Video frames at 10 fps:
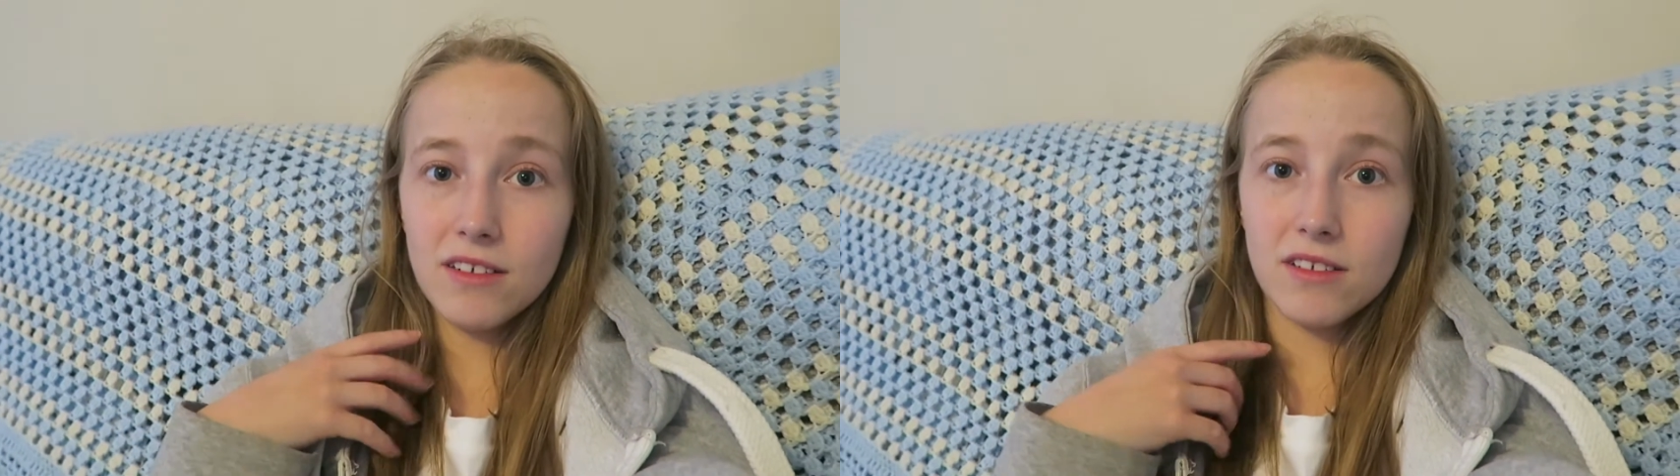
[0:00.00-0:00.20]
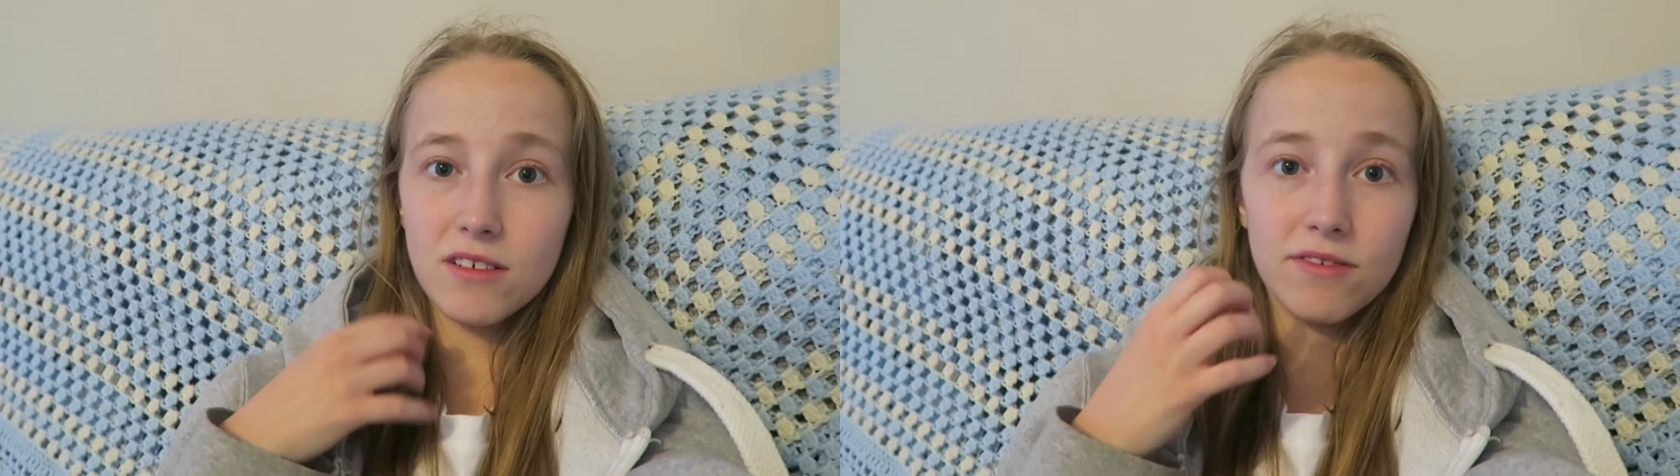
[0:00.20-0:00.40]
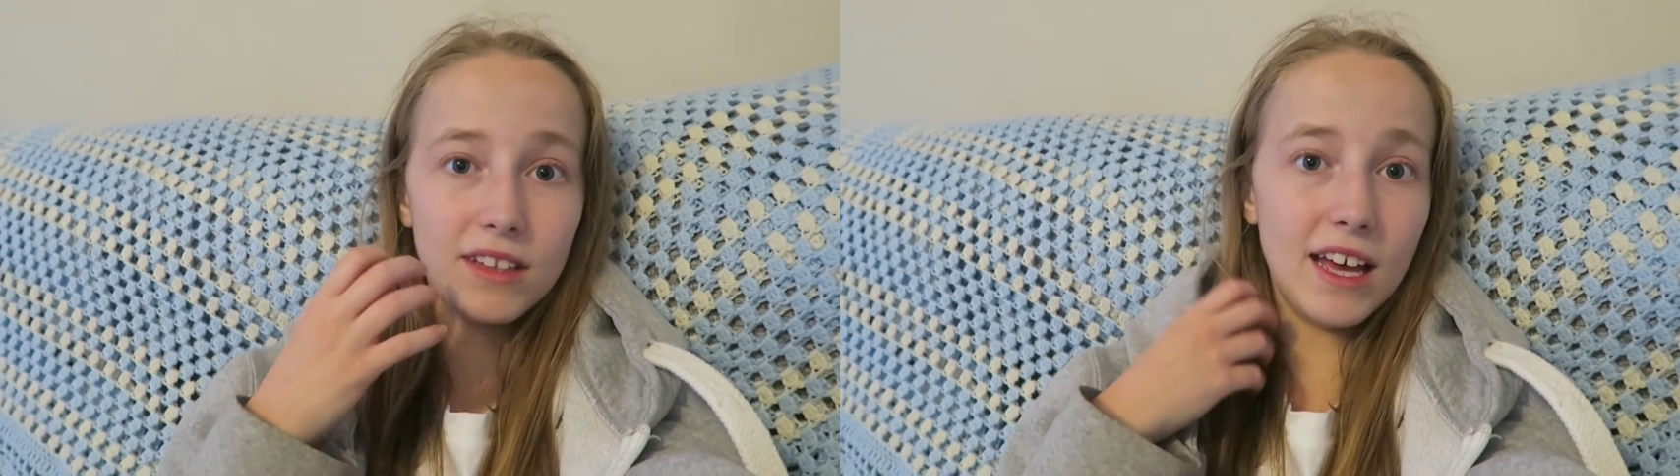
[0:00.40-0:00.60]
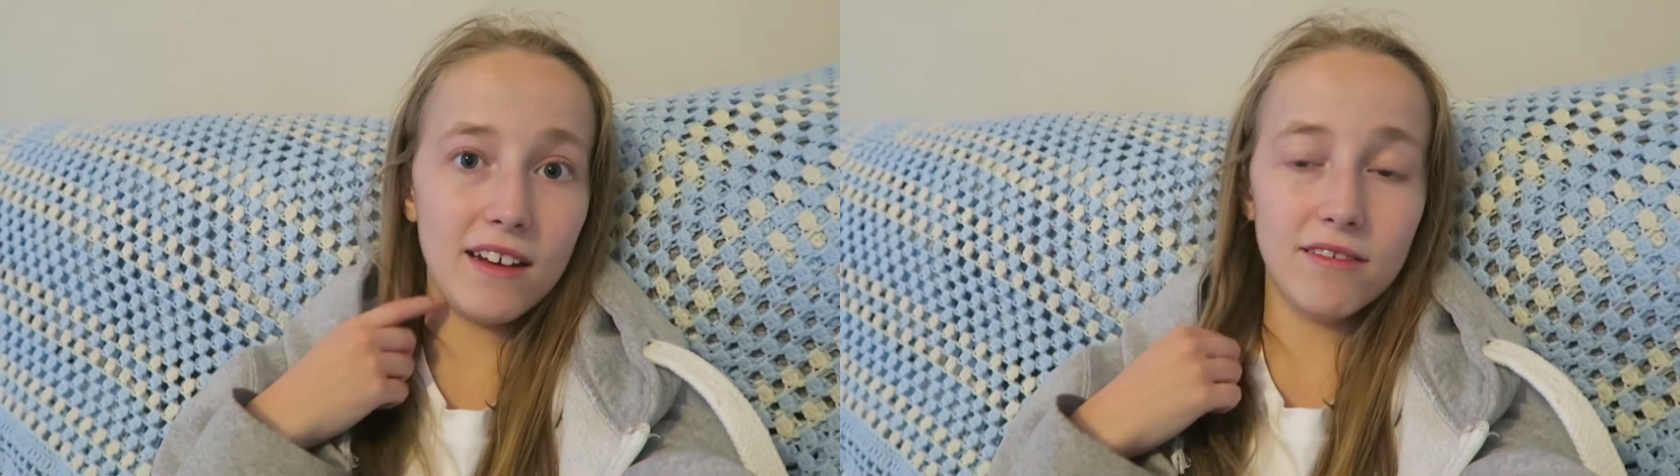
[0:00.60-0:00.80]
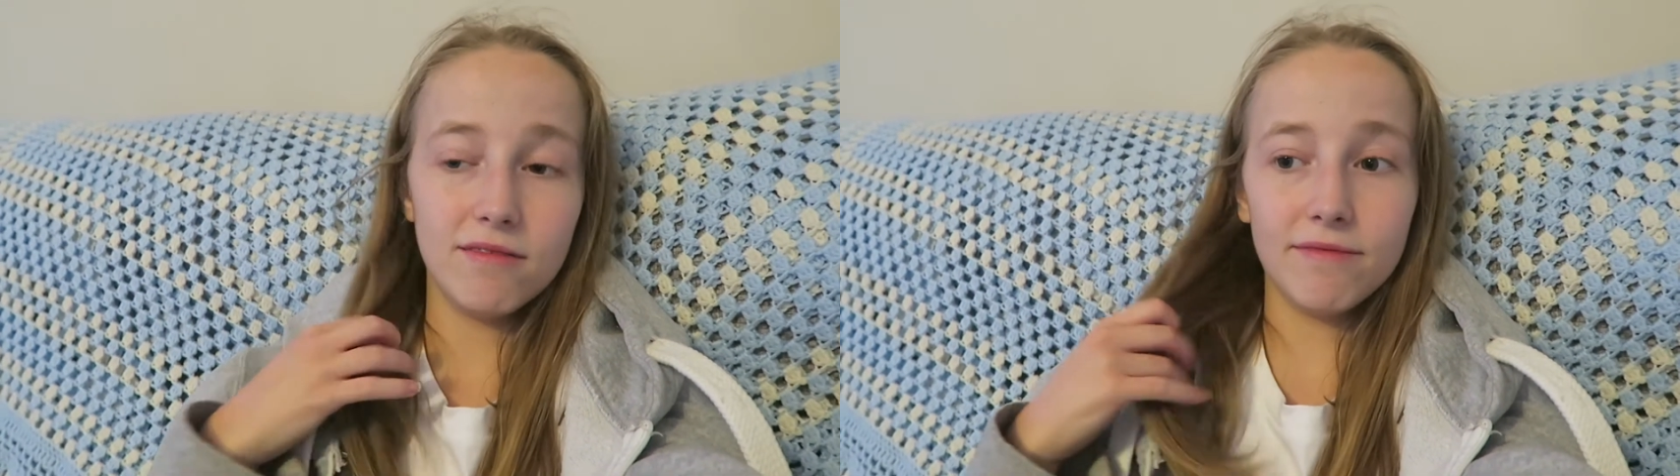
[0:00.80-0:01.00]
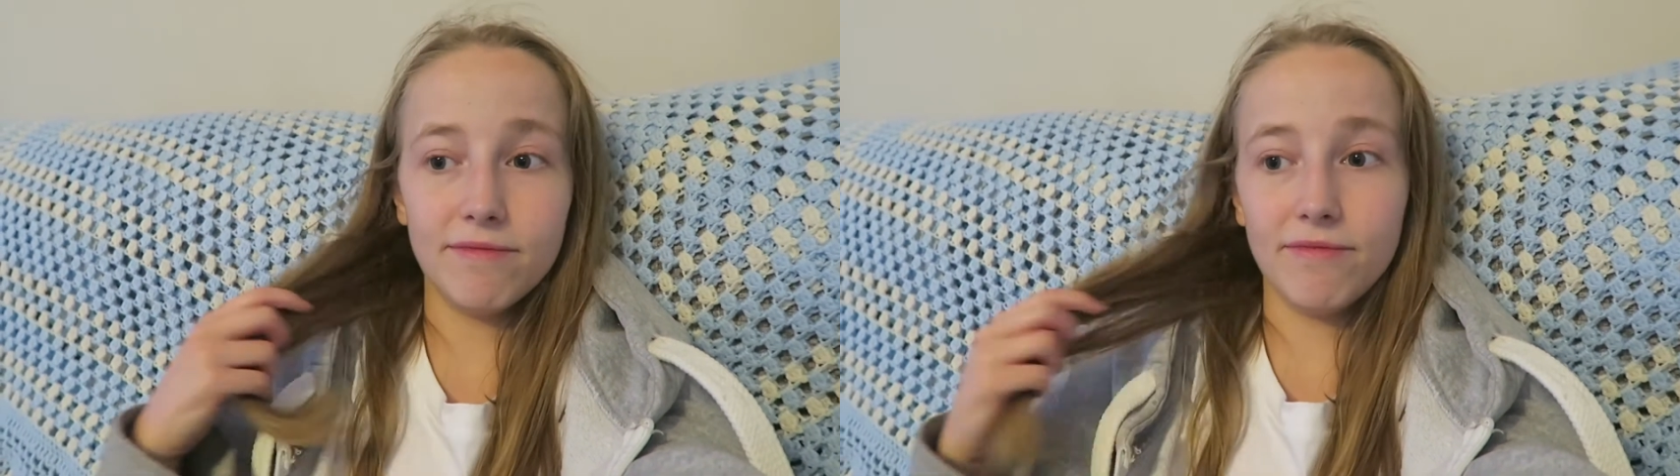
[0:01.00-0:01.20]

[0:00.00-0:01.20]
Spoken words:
and stuff and then